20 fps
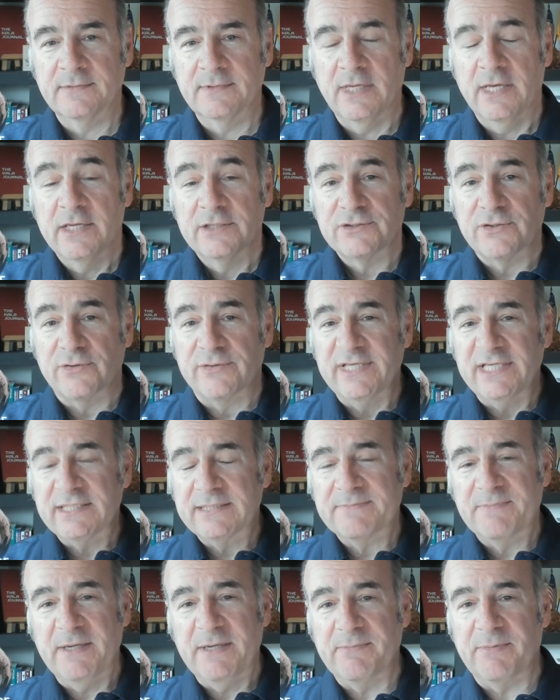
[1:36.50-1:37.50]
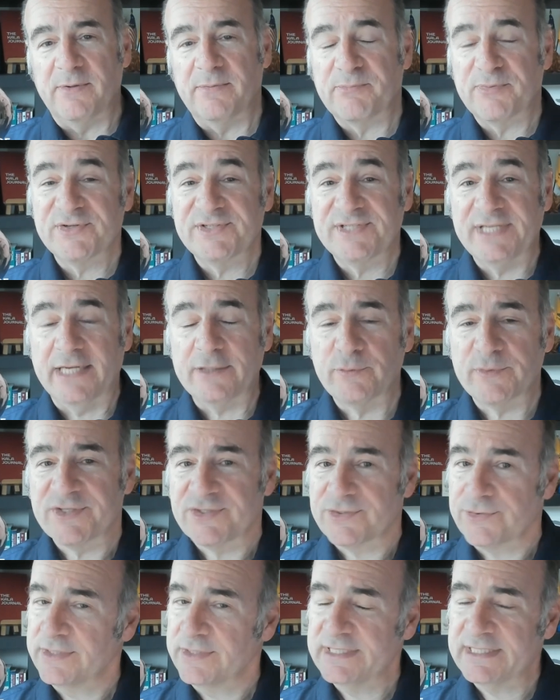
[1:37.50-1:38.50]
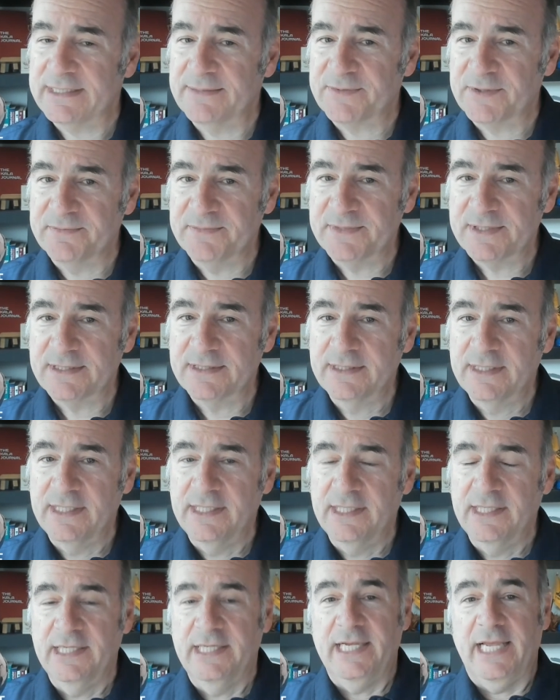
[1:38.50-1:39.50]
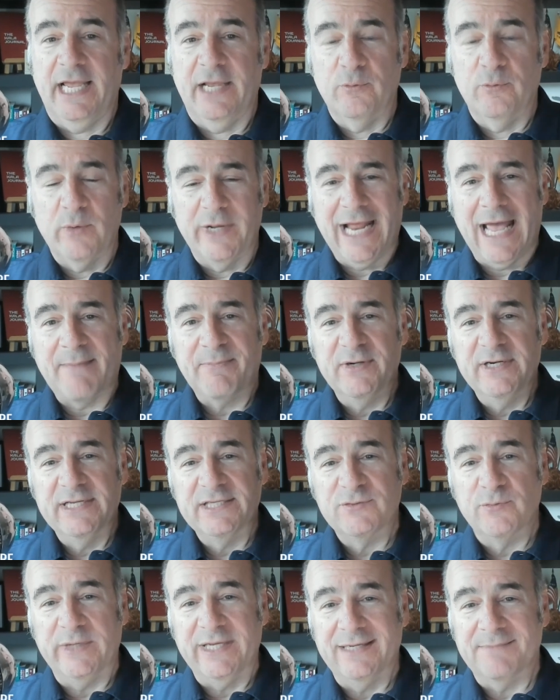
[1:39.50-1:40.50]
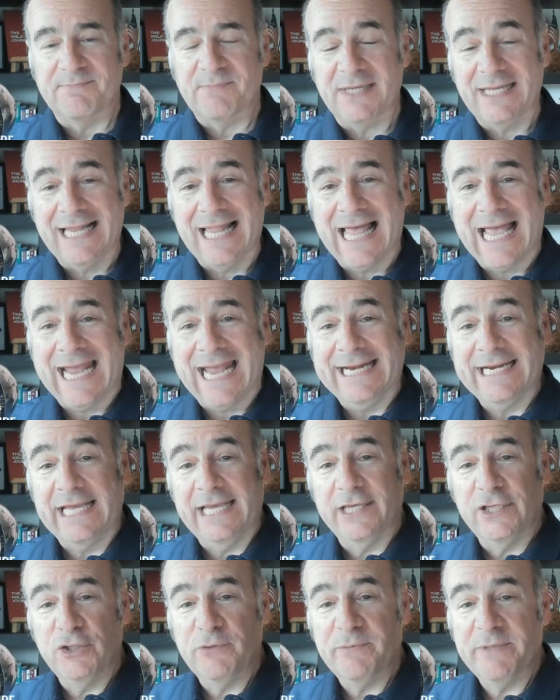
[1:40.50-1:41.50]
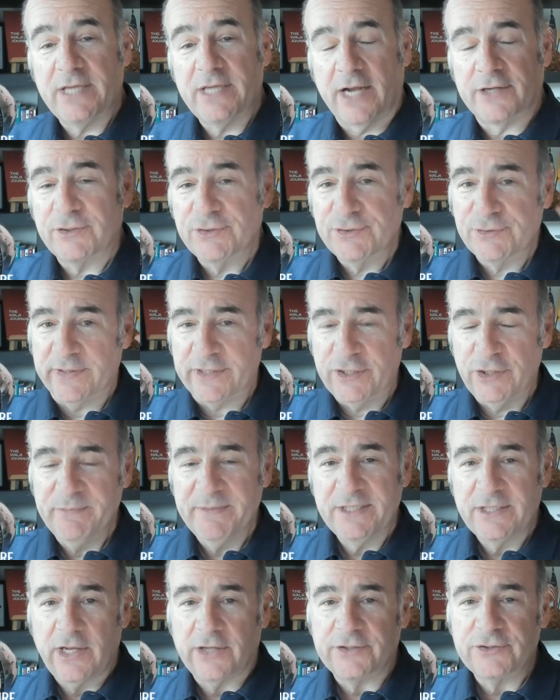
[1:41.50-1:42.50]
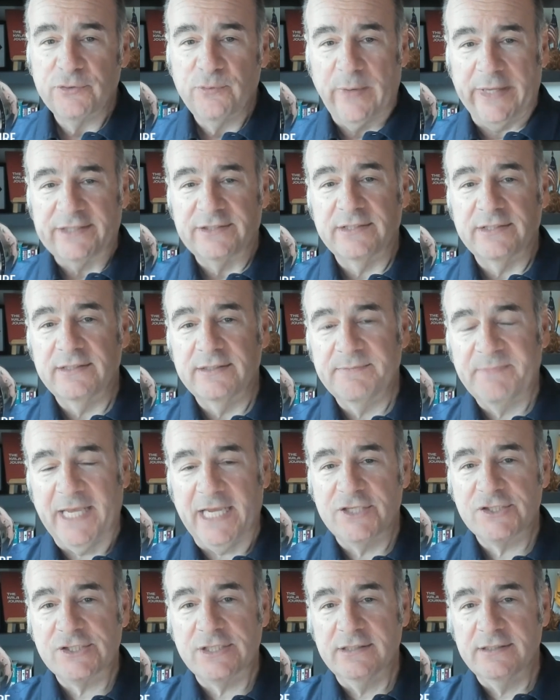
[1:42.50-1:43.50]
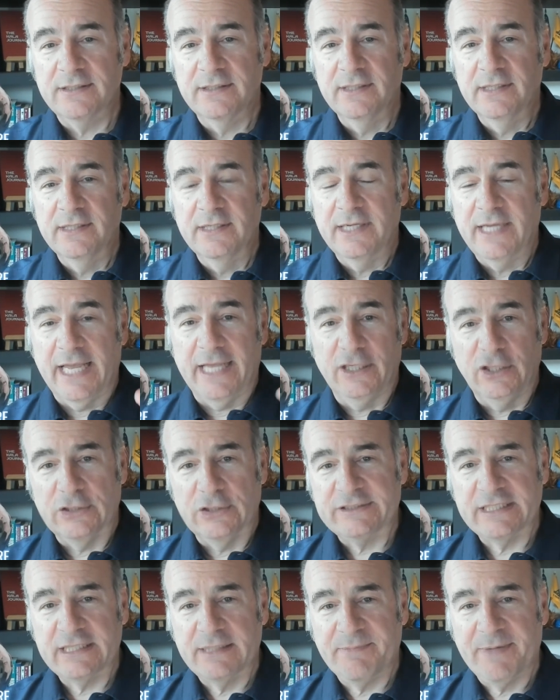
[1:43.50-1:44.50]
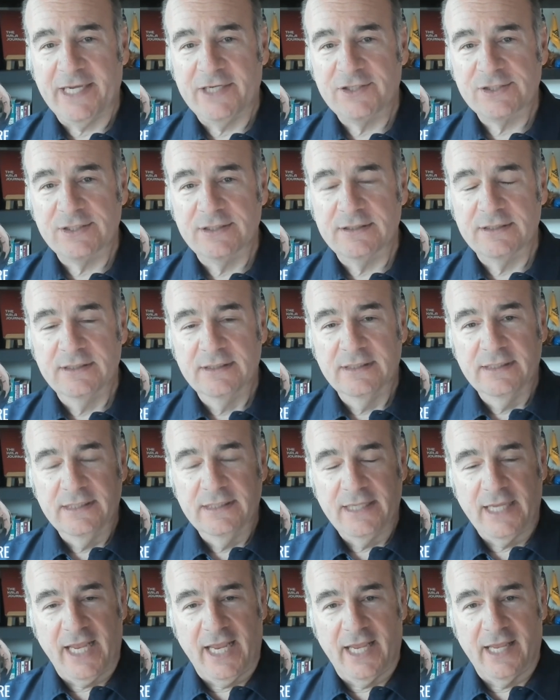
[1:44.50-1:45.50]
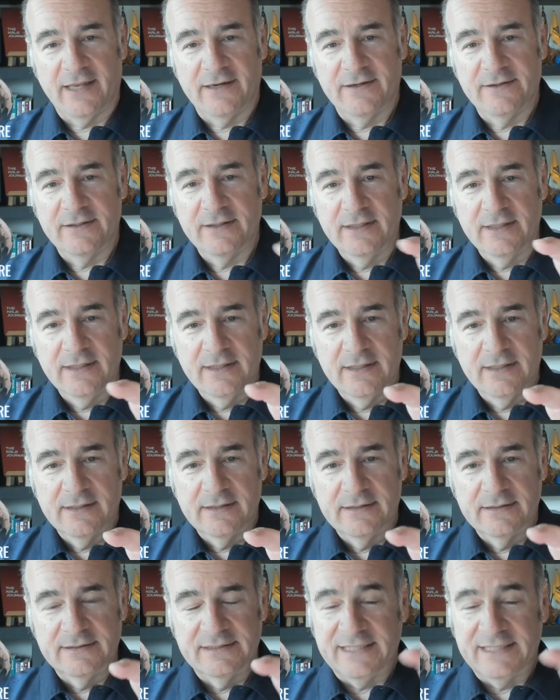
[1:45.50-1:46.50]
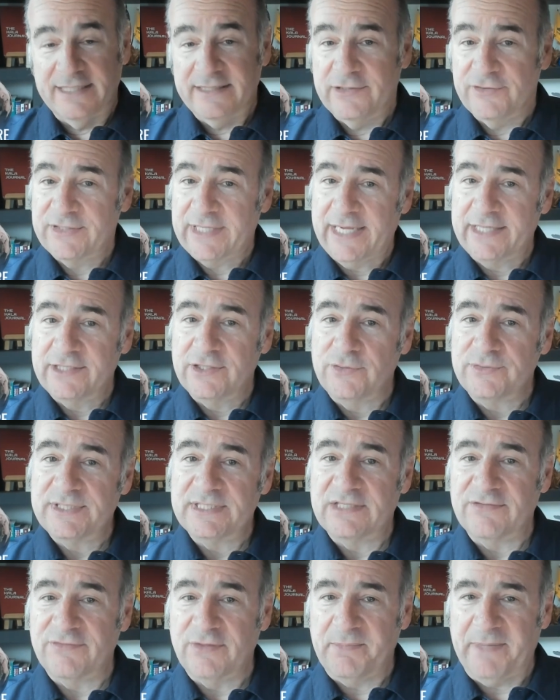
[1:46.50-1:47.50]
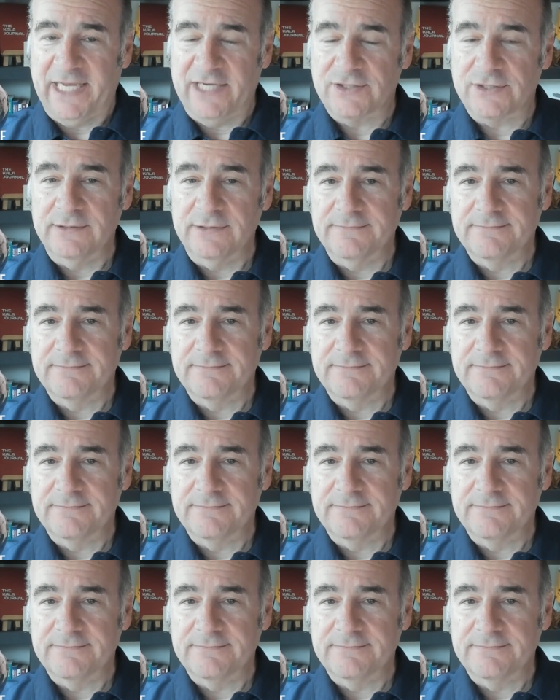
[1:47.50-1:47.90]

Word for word: So these people present with certain symptoms. And what happened is we applied a human doctor. So a human doctor went to the patient and looked at the patient and did their diagnosis of the patient.